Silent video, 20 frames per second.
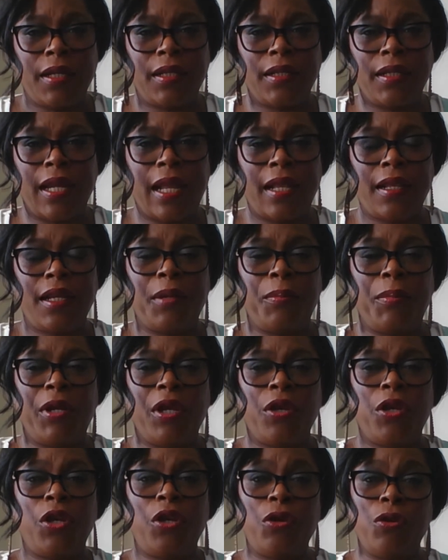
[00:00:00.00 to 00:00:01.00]
That could be
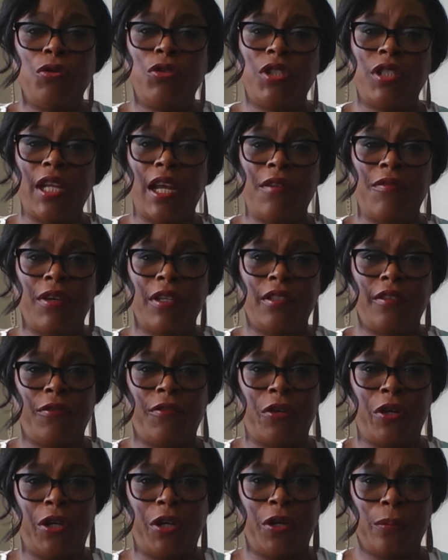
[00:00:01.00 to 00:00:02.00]
a huge savings
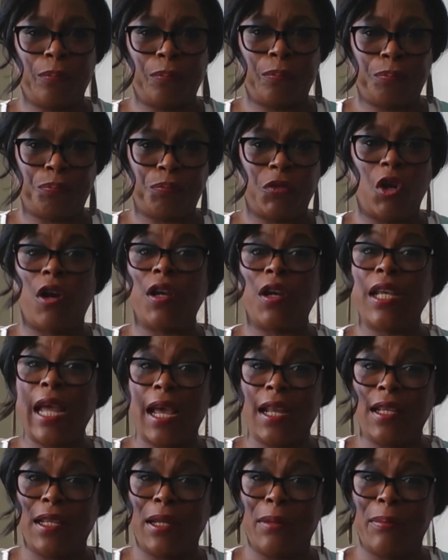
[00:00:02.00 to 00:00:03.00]
for you, are
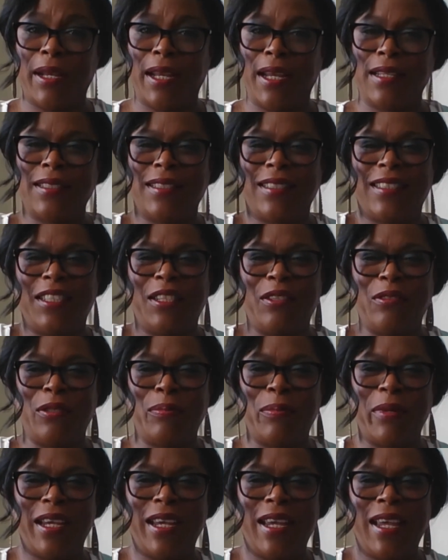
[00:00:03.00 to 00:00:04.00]
not limited.
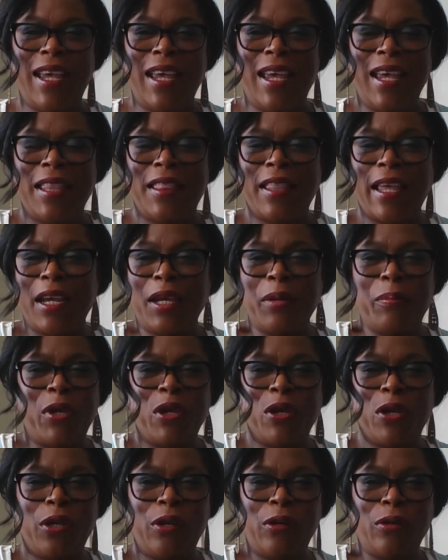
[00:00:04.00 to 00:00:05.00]
Excuse me. That could be
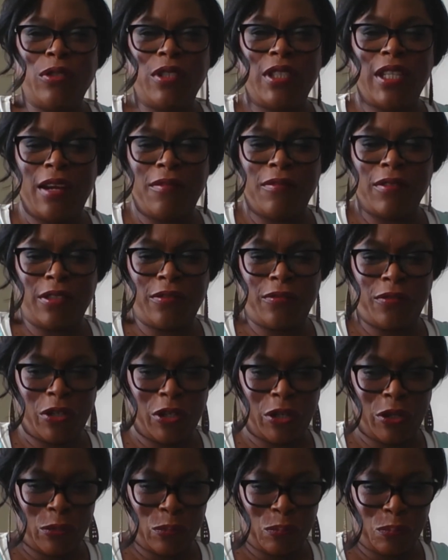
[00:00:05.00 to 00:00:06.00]
a huge savings for
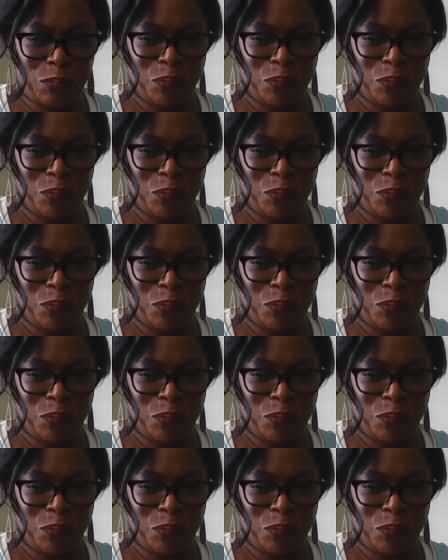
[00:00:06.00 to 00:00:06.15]
you.